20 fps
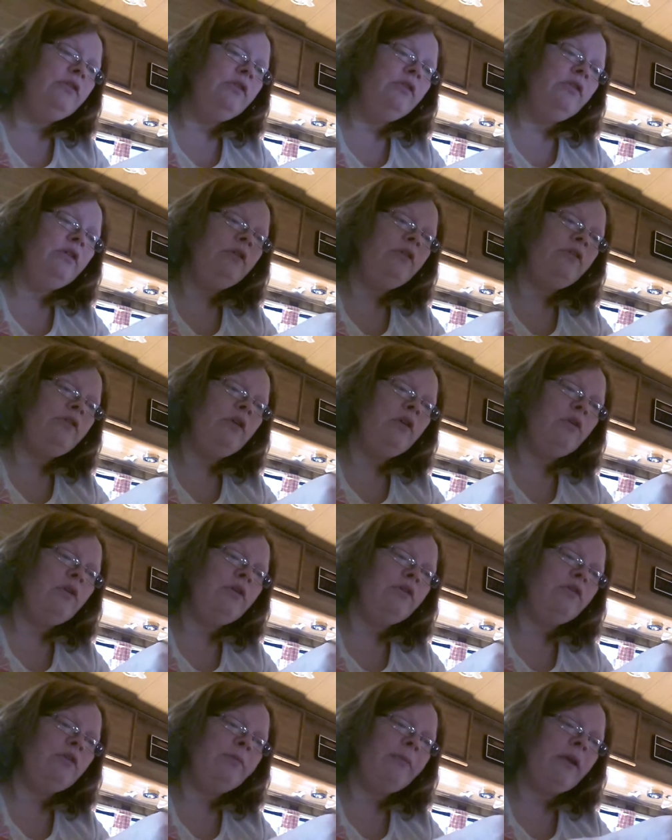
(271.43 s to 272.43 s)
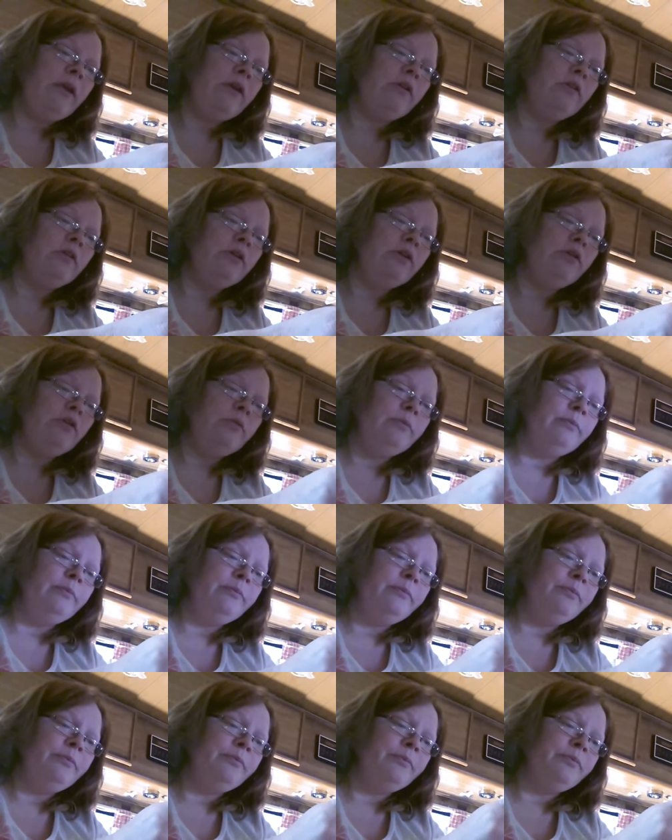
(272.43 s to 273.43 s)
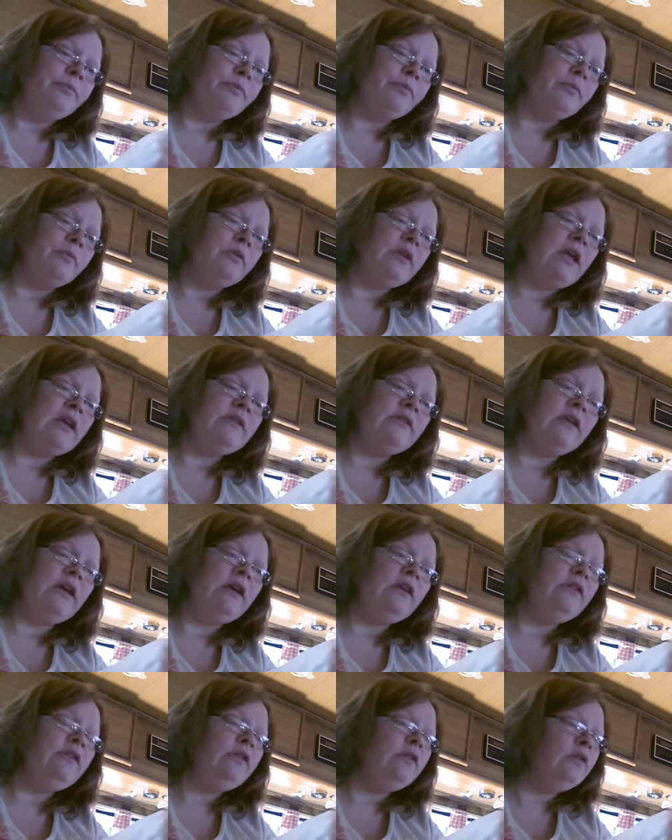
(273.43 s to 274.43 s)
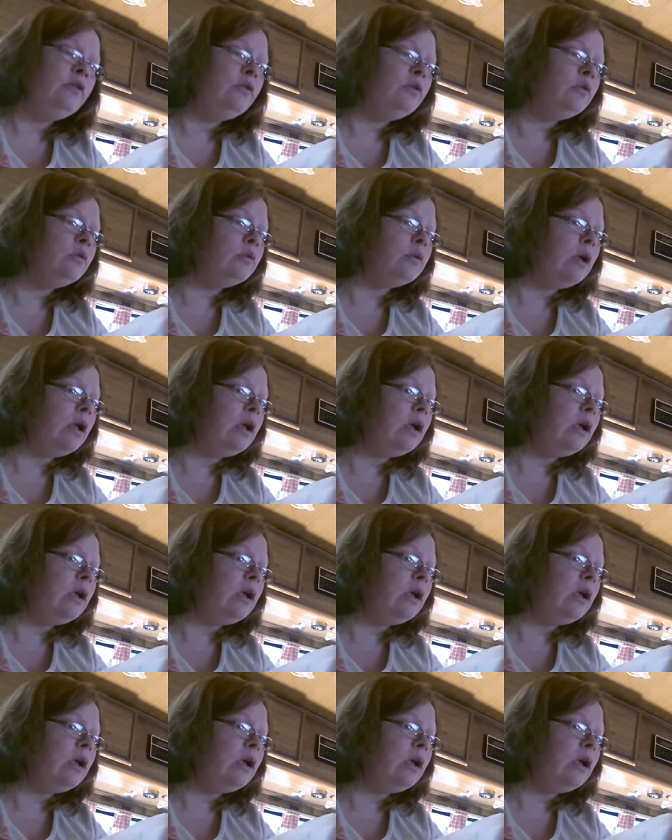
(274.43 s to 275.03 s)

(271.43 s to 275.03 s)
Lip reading: you do is you make your loop. They say to